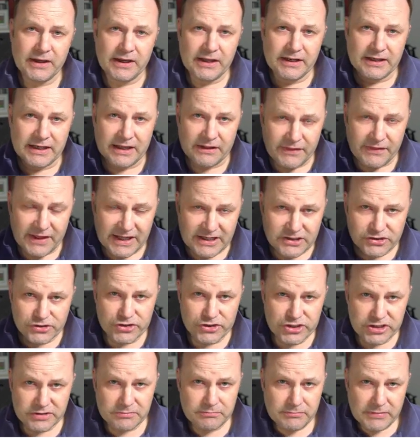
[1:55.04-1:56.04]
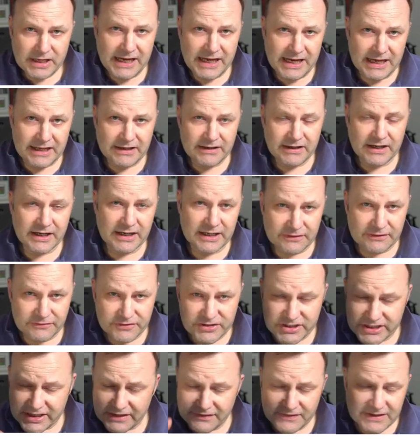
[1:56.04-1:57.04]
Now that doesn't mean, and I've
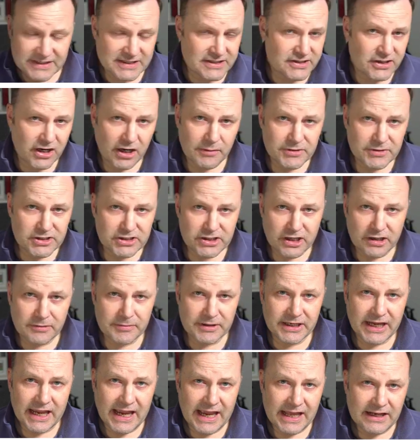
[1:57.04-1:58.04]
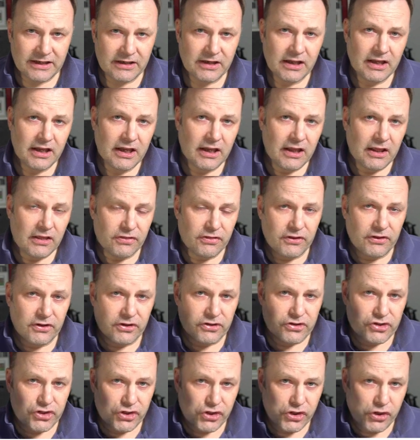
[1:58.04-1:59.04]
said this time and time again,
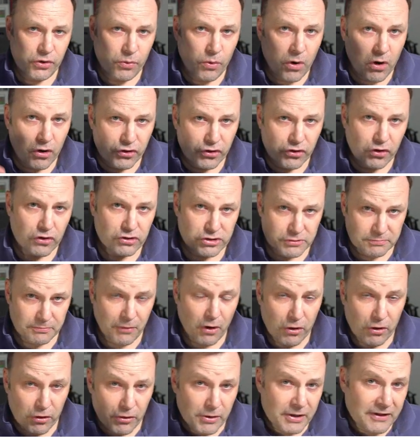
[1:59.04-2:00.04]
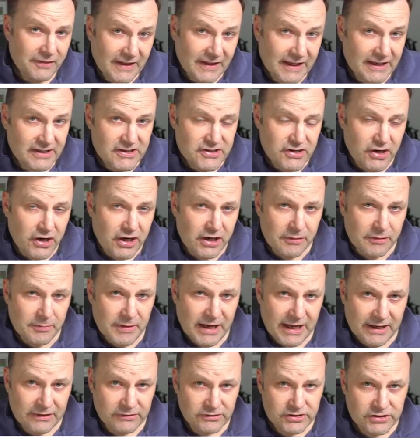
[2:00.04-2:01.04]
that you are not borrowing the entire
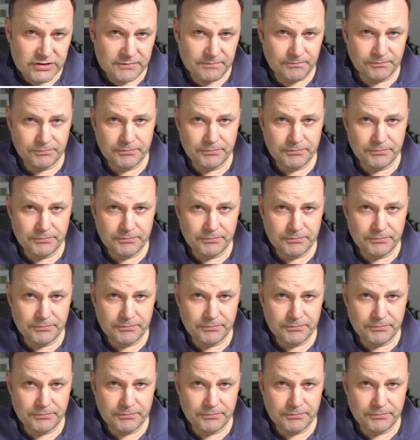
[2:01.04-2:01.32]
amount.